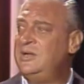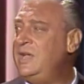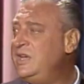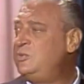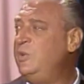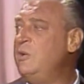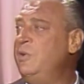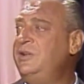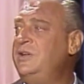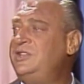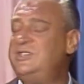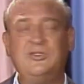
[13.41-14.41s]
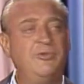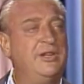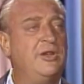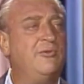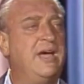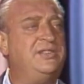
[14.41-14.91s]
Now, last week I went nuts. I
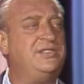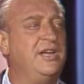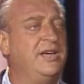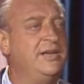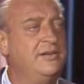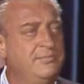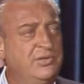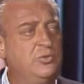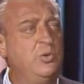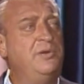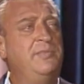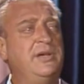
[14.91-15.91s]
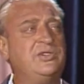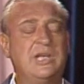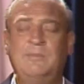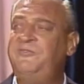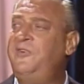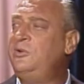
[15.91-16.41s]
tried the rice diet. Between
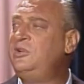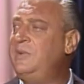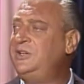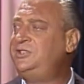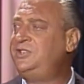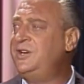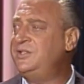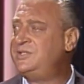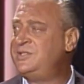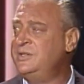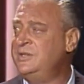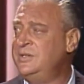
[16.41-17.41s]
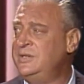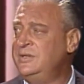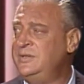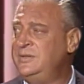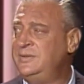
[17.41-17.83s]
meals, kept folding my shirts. No,